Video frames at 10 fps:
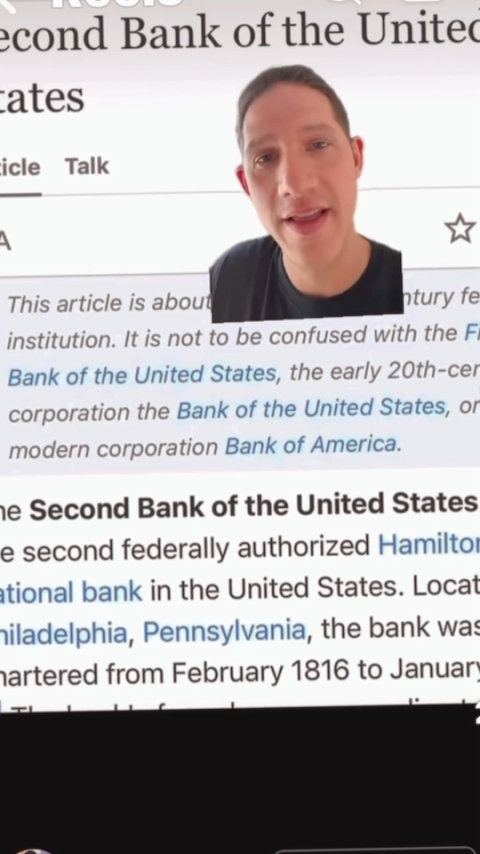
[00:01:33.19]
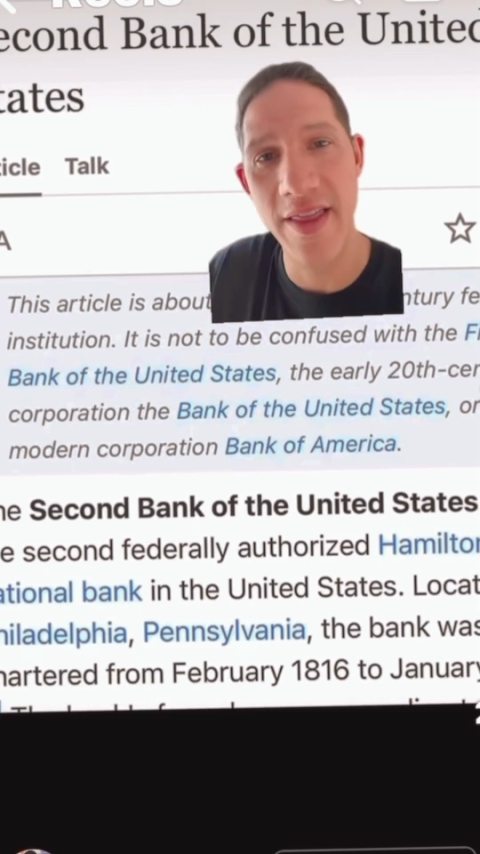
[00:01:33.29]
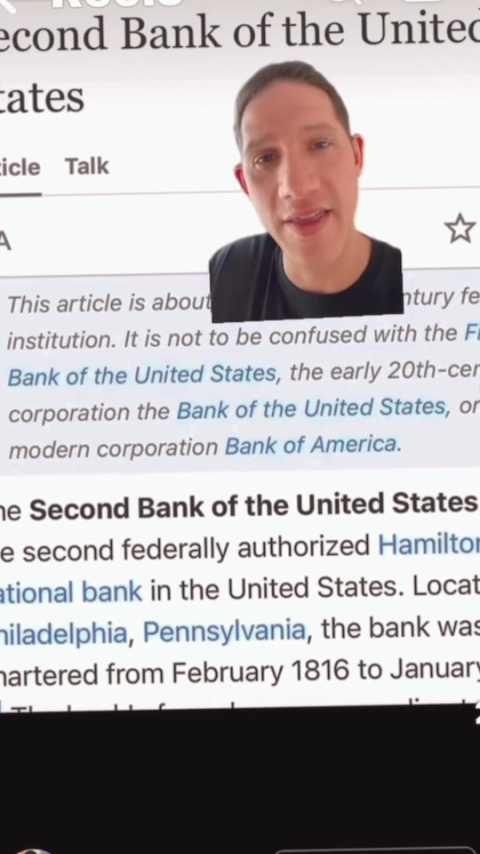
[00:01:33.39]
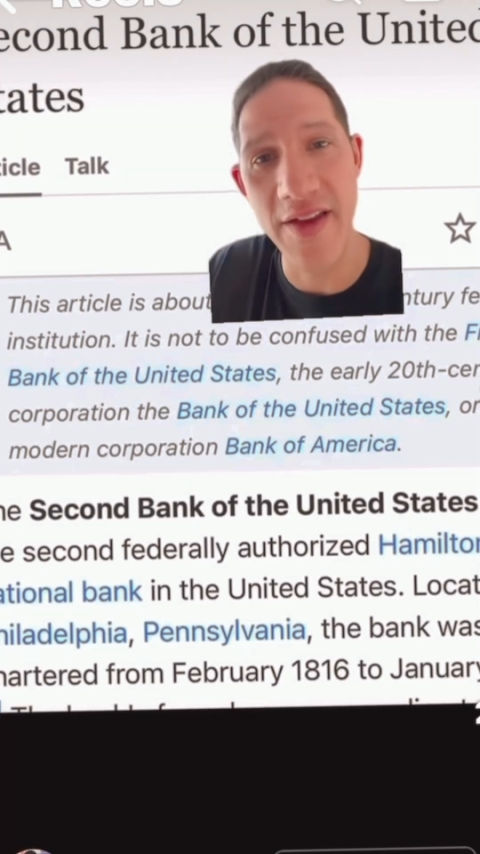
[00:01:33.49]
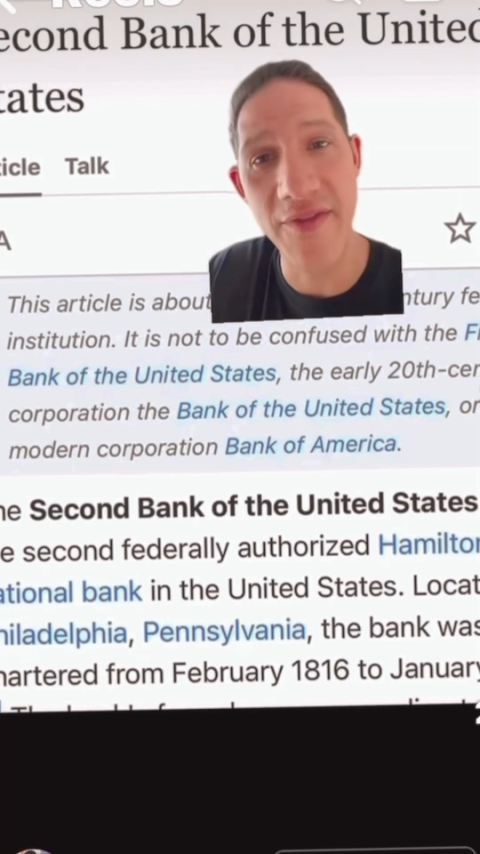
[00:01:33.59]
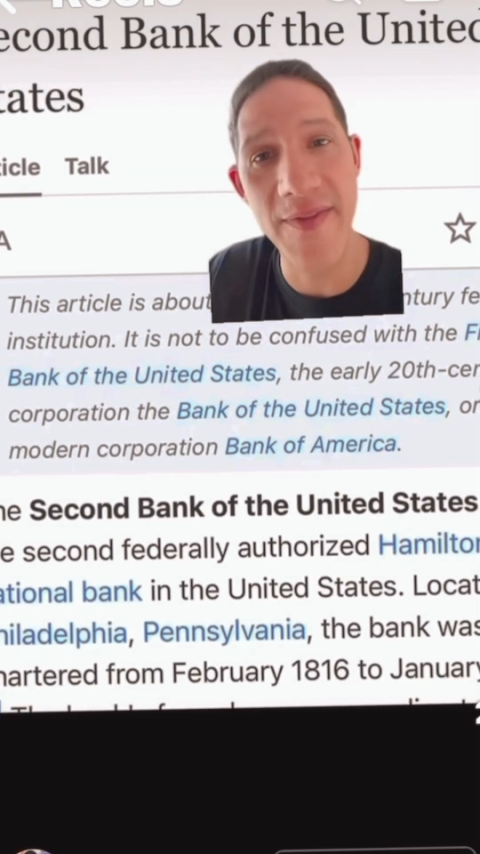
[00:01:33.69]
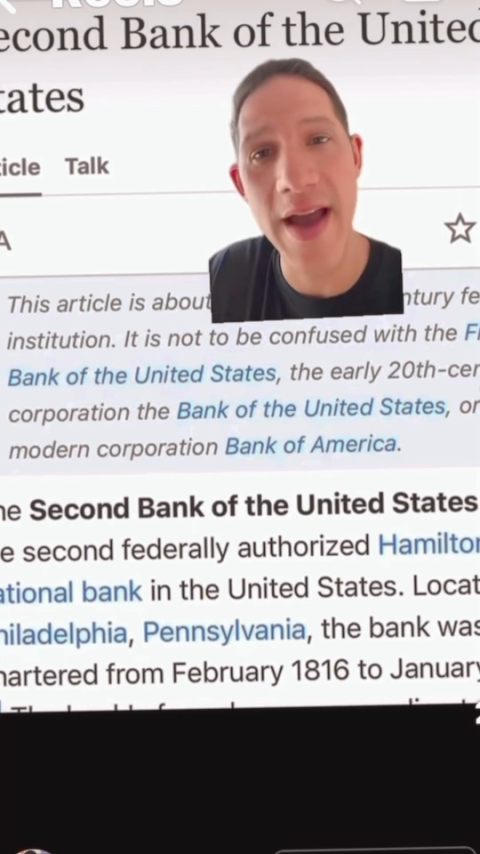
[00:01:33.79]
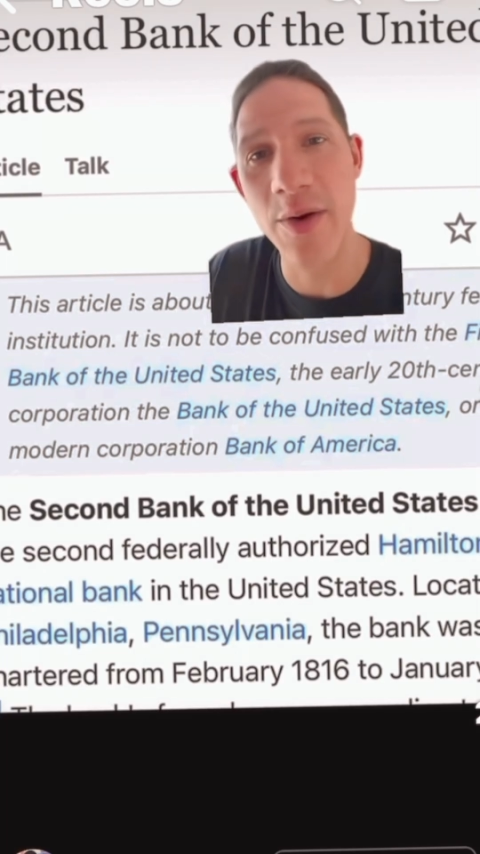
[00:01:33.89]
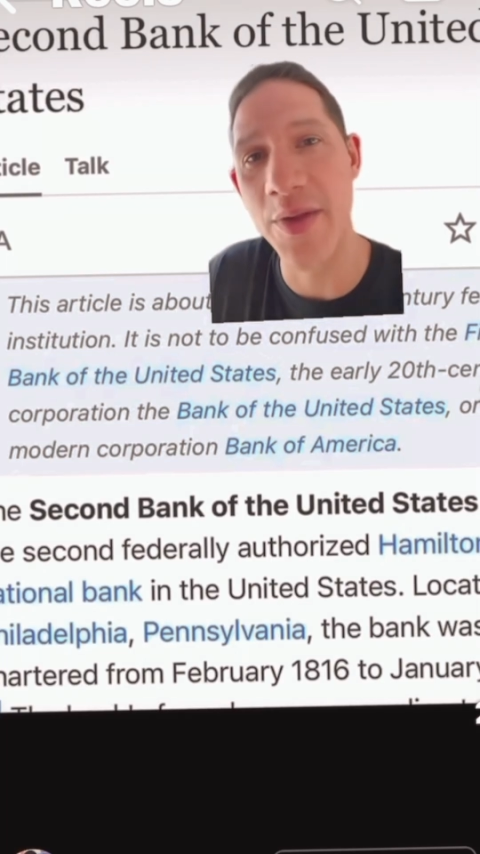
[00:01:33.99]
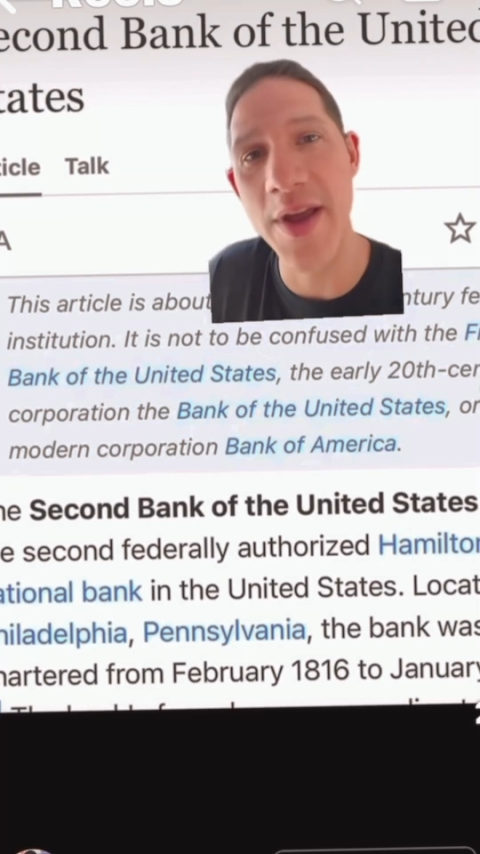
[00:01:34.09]
they
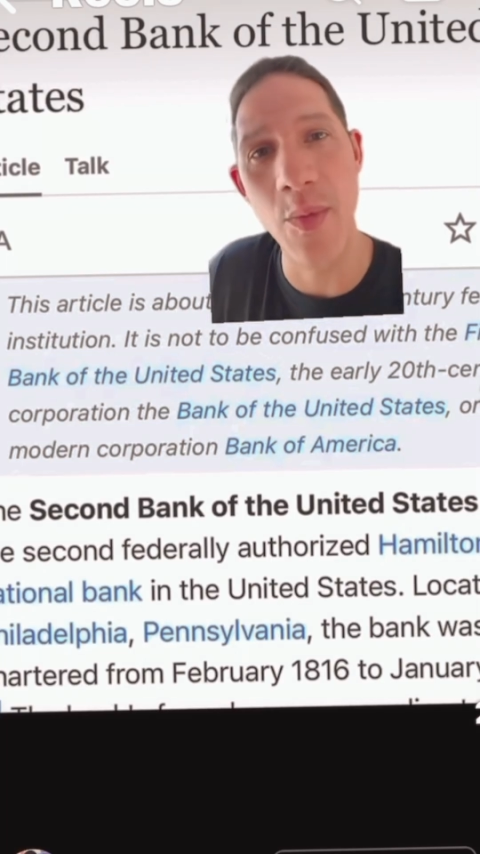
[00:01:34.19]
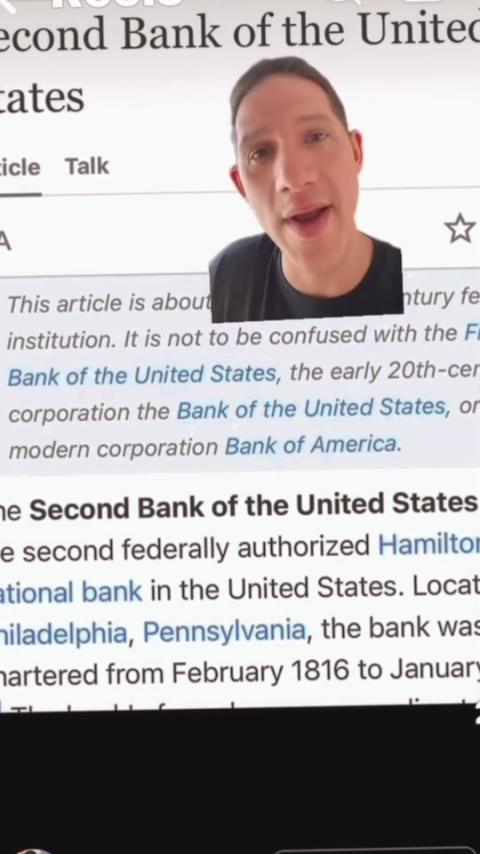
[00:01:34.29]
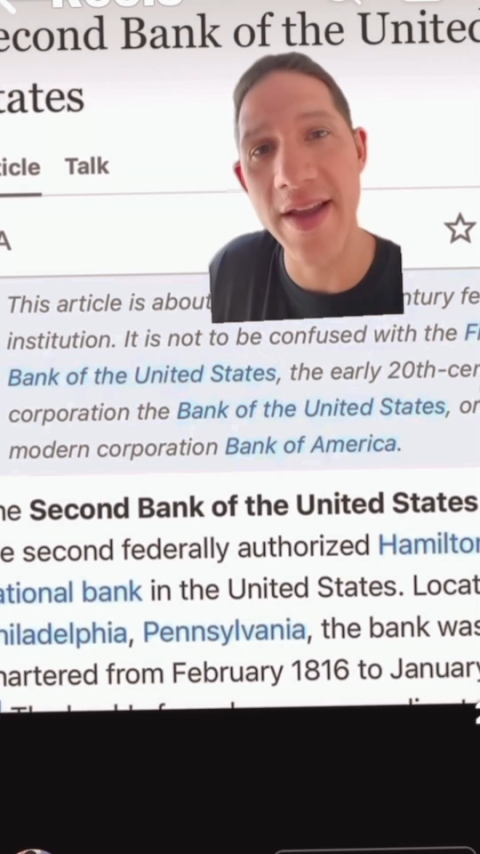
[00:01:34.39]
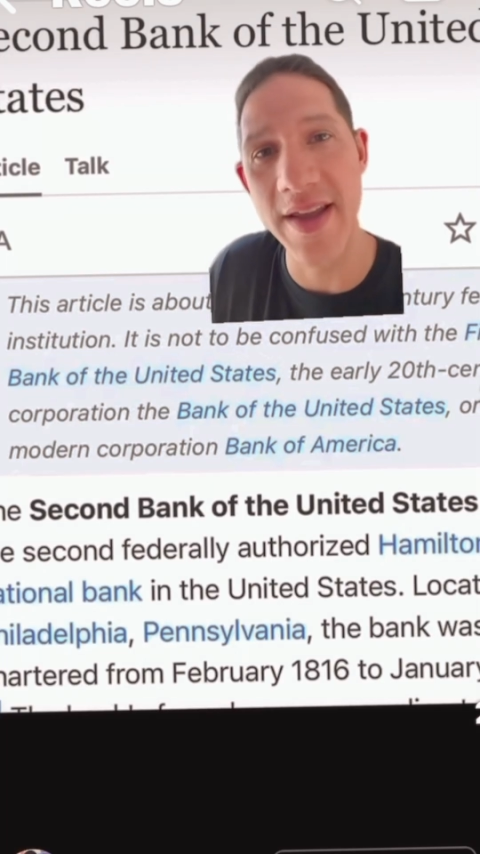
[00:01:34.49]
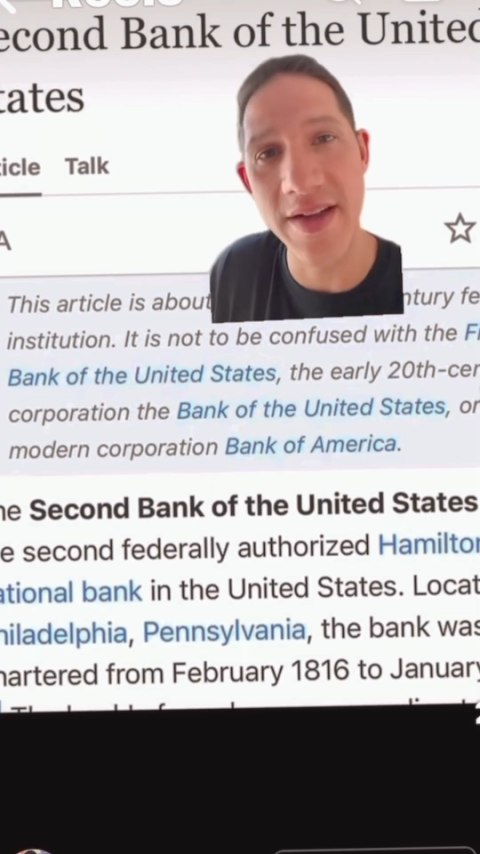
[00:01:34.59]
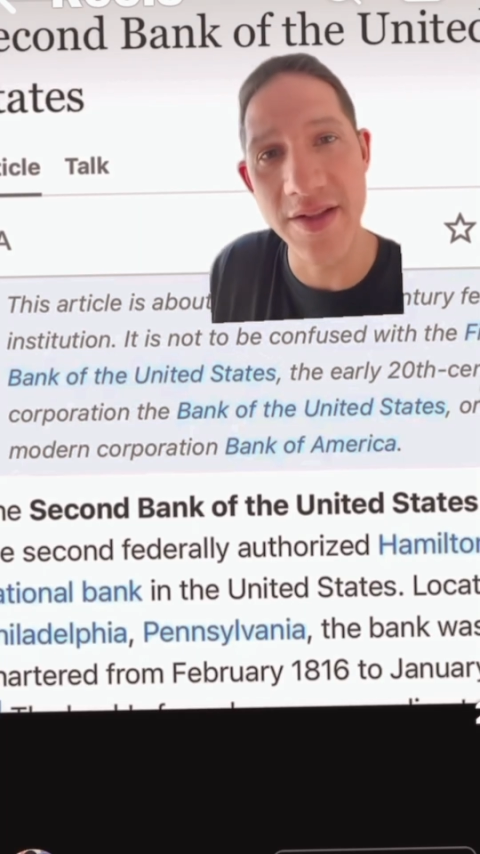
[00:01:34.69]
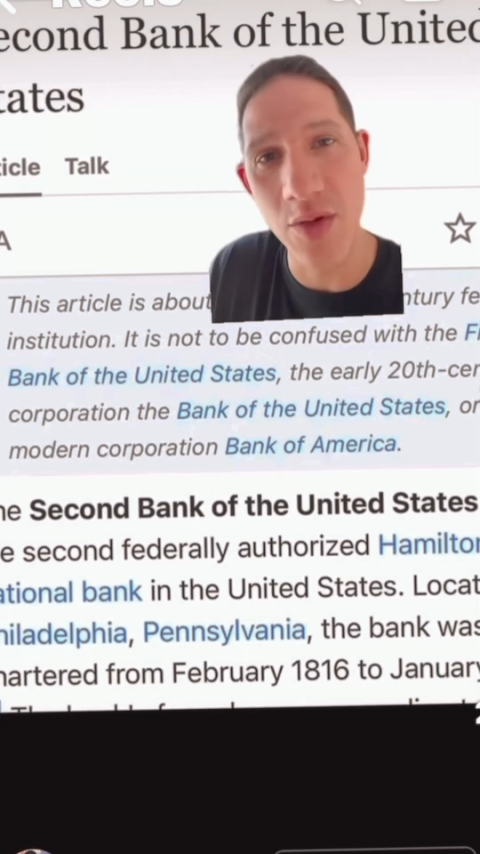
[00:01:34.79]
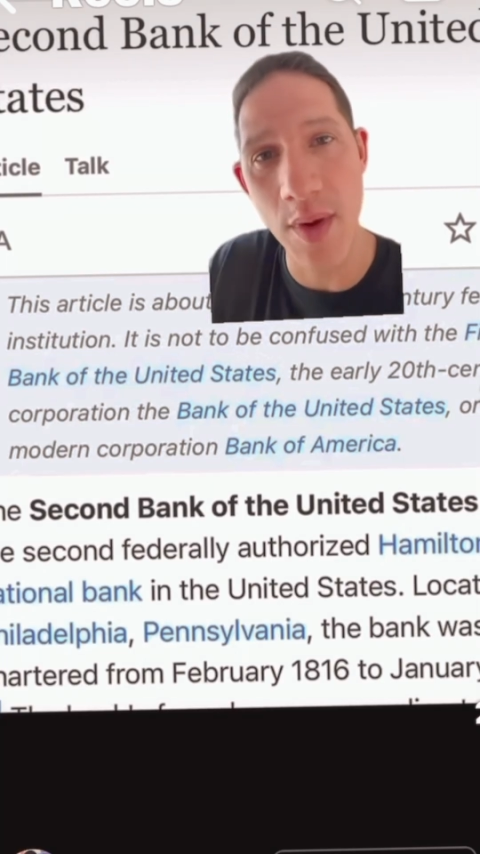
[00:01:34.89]
found their way into